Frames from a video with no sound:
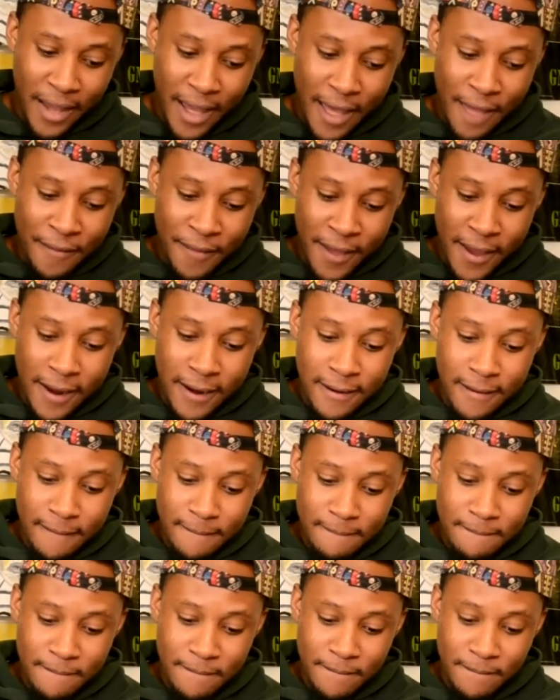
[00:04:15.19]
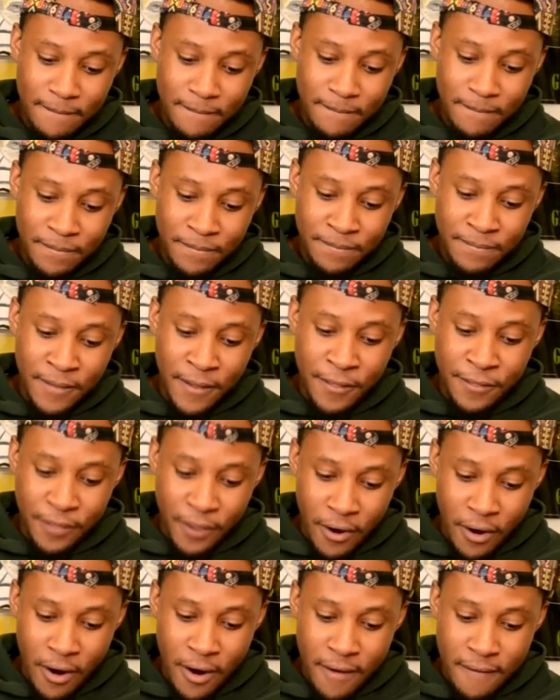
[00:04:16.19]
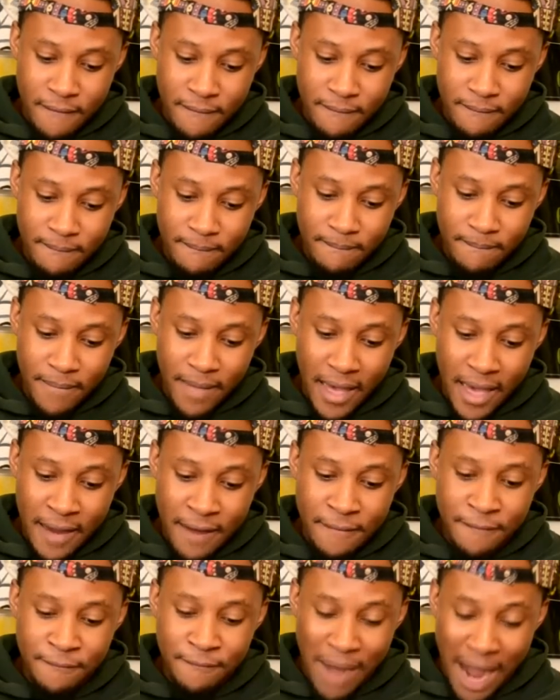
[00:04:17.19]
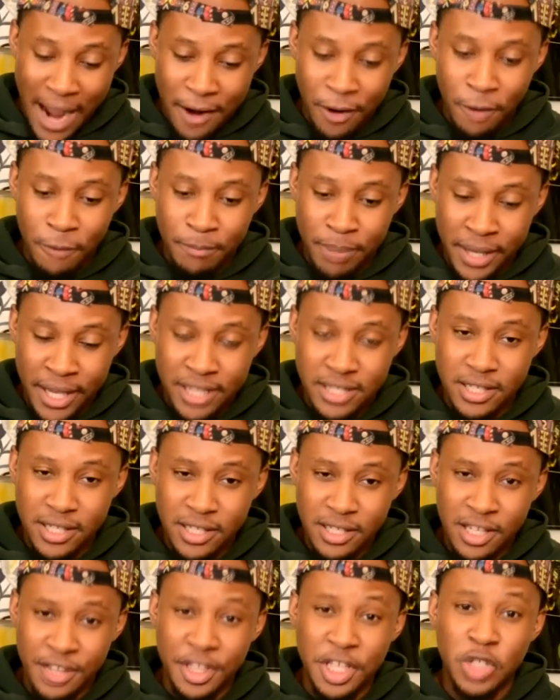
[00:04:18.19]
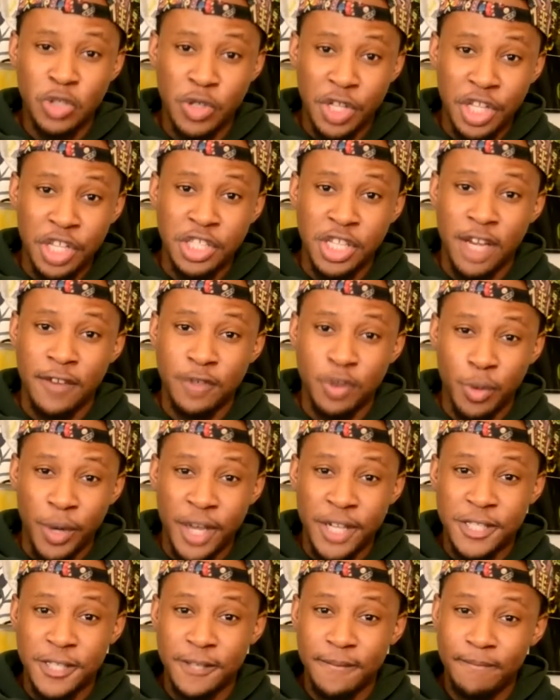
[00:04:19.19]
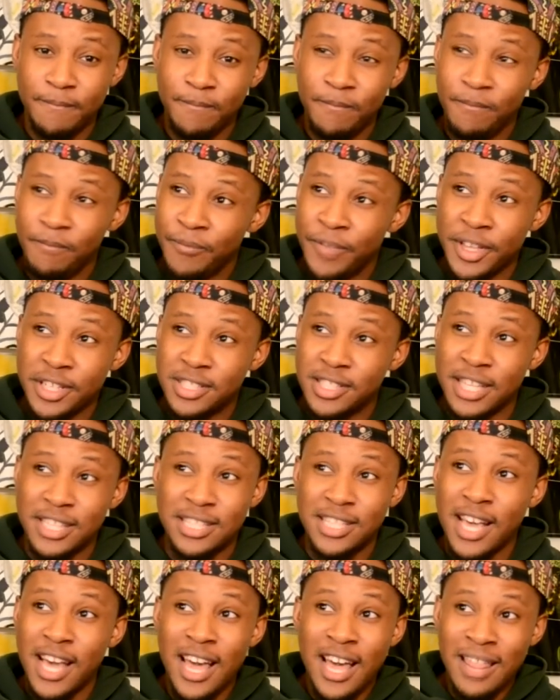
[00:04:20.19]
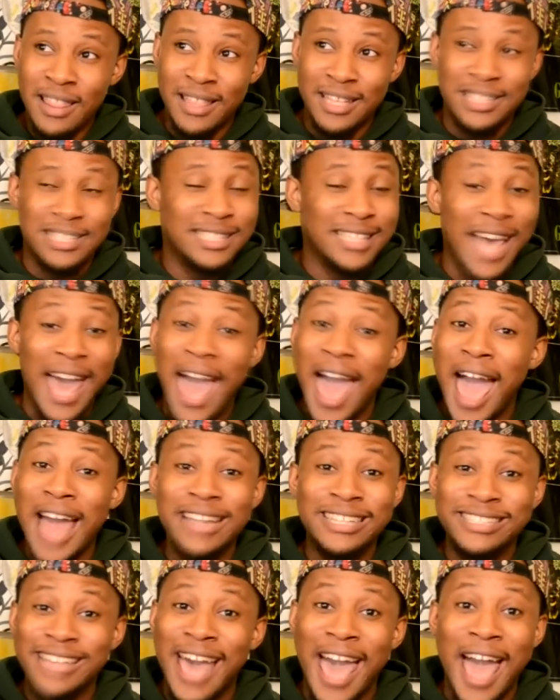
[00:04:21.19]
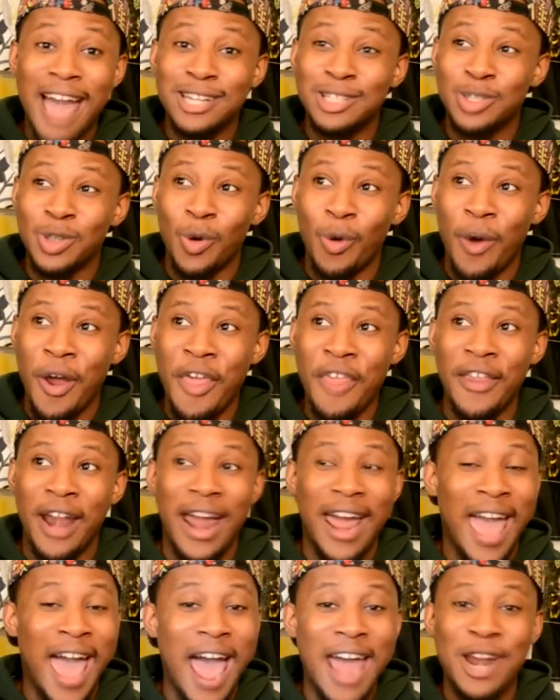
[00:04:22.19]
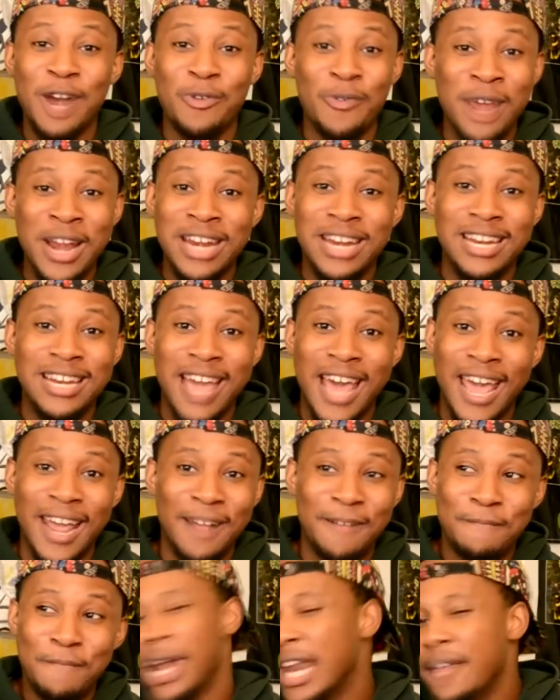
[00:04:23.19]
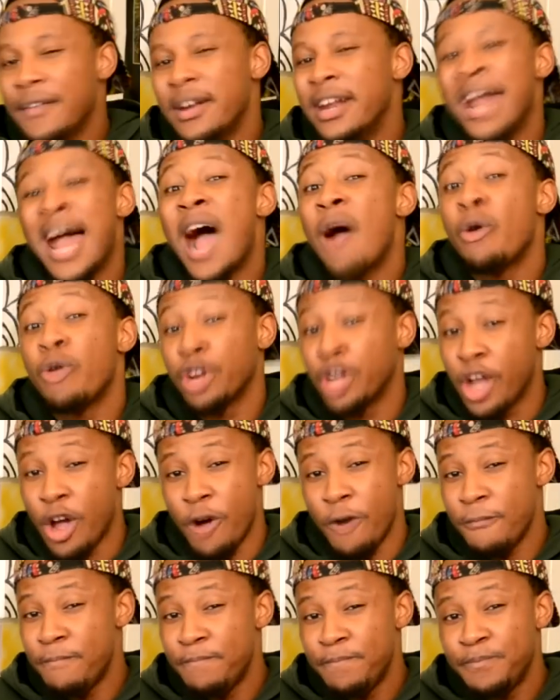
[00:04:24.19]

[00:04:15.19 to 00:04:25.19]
And then the third and final piece to this trilogy of tweets, this this this sad, sad story that I had to read today, not even an hour ago.